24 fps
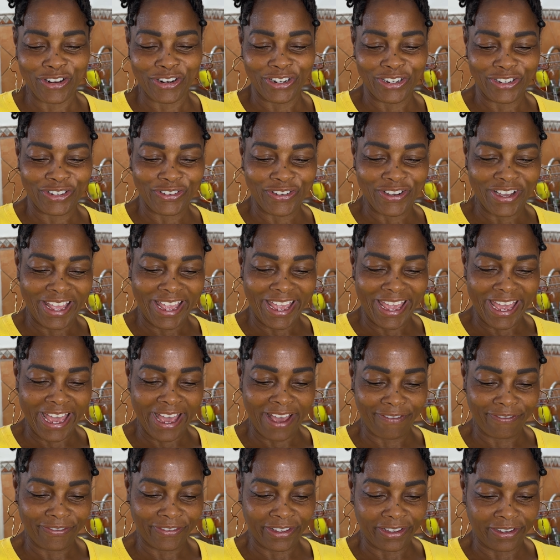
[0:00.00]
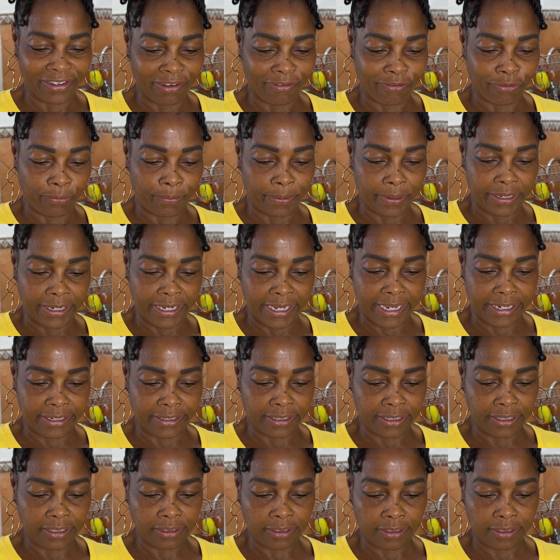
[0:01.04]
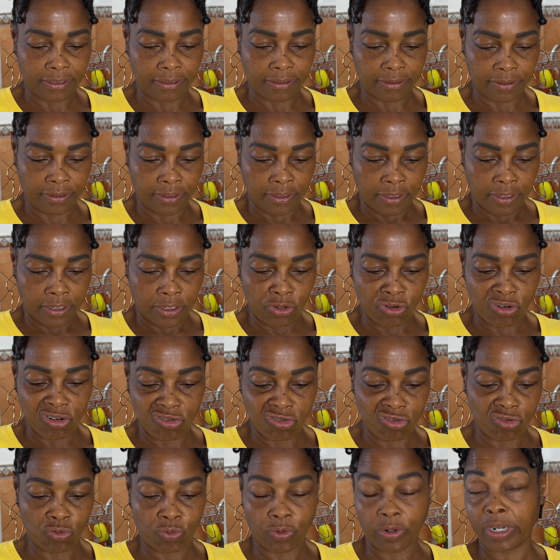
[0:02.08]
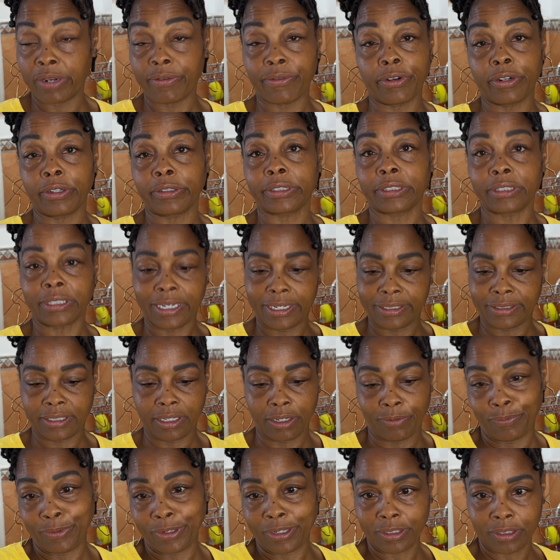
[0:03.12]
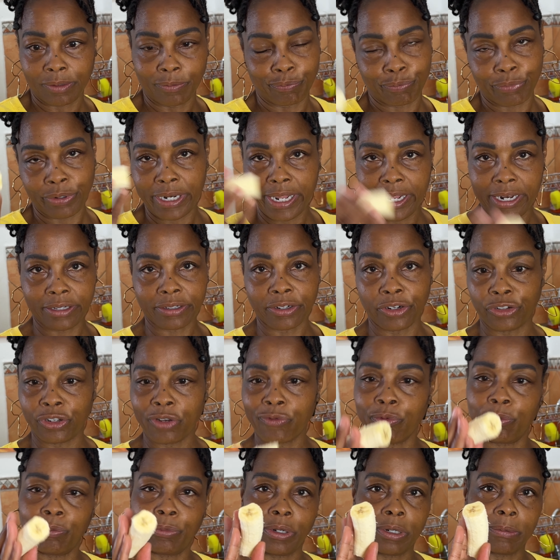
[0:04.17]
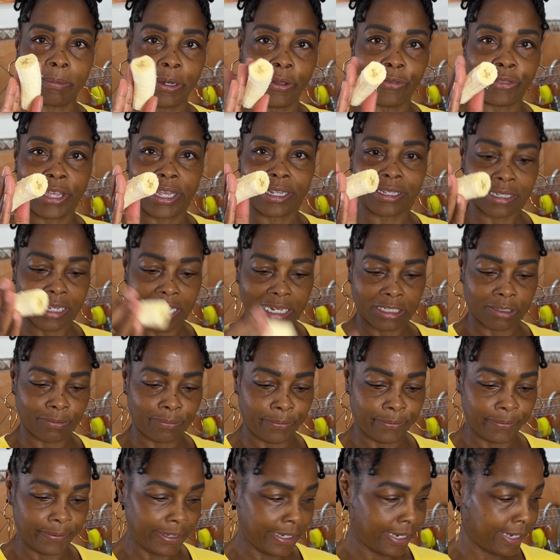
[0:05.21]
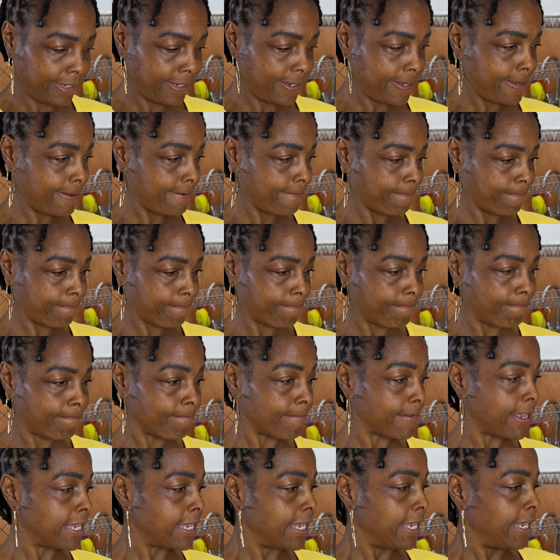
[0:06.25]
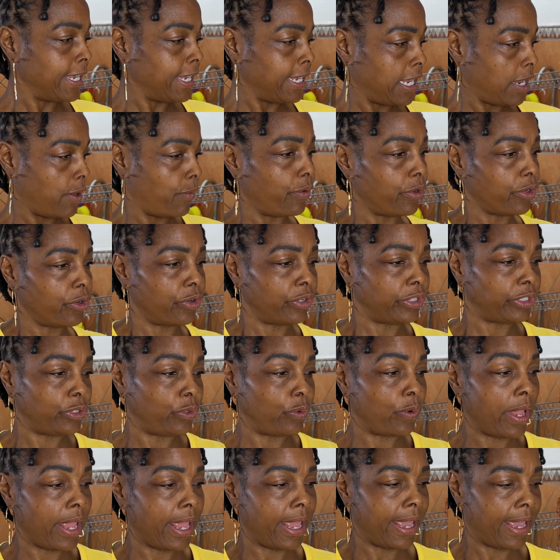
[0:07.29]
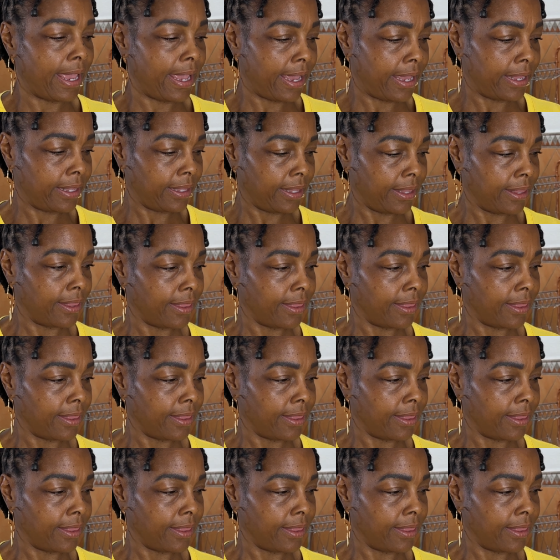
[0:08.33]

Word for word: gonna do a half of a banana. You can do whatever size, I mean, bananas are different, but about that size of banana. And we're going to add